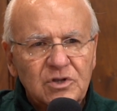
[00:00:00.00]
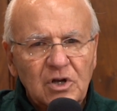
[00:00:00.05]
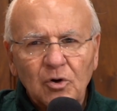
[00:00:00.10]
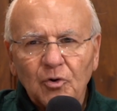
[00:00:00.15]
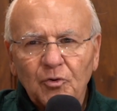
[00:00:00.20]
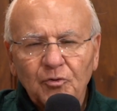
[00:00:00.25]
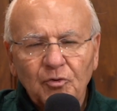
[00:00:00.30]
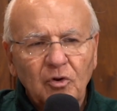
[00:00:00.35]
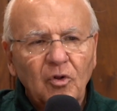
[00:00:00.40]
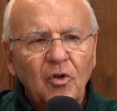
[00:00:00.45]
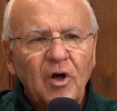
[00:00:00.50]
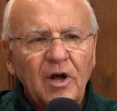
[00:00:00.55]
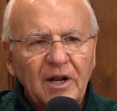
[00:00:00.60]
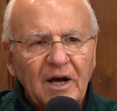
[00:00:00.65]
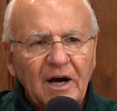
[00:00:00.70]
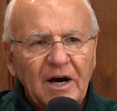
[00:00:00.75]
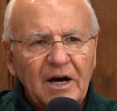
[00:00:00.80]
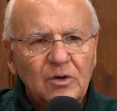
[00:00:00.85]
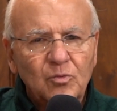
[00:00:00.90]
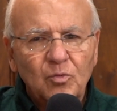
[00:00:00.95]
They go through a lot
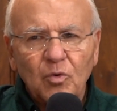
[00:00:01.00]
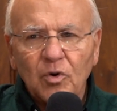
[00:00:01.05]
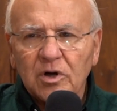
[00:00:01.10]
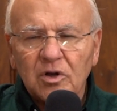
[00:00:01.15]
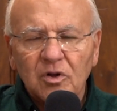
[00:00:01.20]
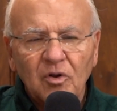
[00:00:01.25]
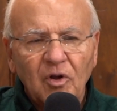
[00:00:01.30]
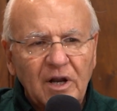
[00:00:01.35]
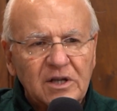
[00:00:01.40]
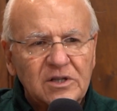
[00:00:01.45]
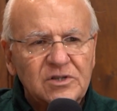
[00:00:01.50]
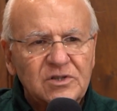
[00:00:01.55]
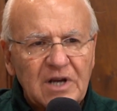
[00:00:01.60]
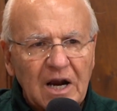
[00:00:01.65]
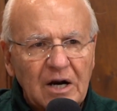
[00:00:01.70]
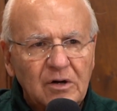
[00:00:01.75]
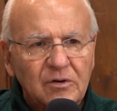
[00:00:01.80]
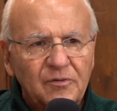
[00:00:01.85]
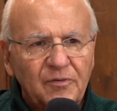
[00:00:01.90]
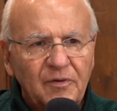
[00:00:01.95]
of hard work, a lot of
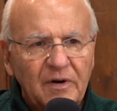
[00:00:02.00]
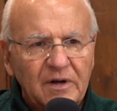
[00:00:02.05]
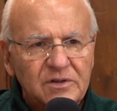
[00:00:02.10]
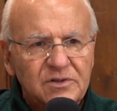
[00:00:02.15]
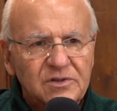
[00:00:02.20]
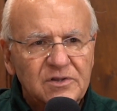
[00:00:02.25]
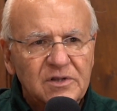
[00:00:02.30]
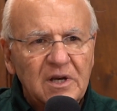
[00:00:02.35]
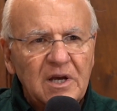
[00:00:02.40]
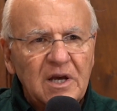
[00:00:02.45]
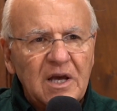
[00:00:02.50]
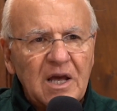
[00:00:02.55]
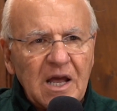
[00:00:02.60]
sacrifice,